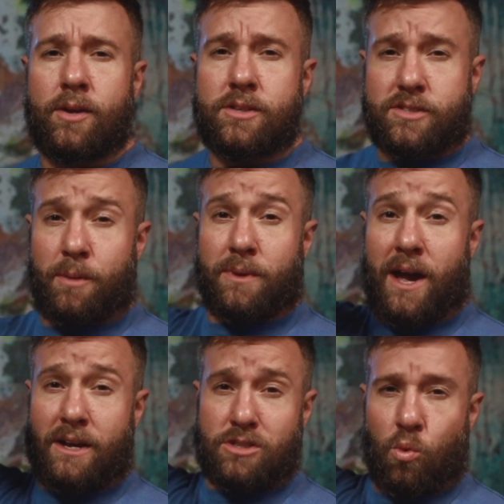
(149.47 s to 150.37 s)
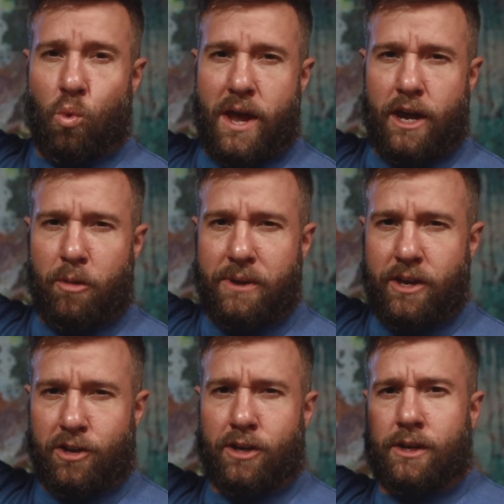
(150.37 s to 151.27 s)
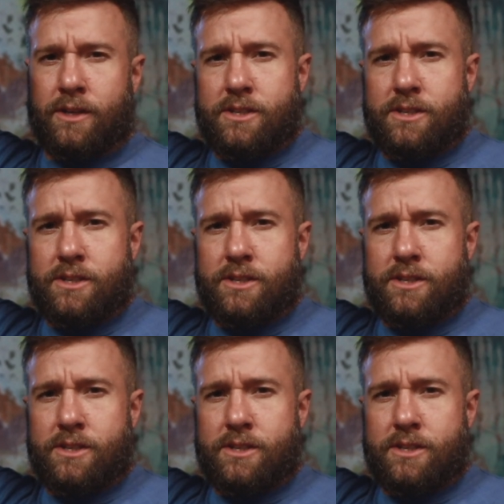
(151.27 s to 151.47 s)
Some guys are way up here.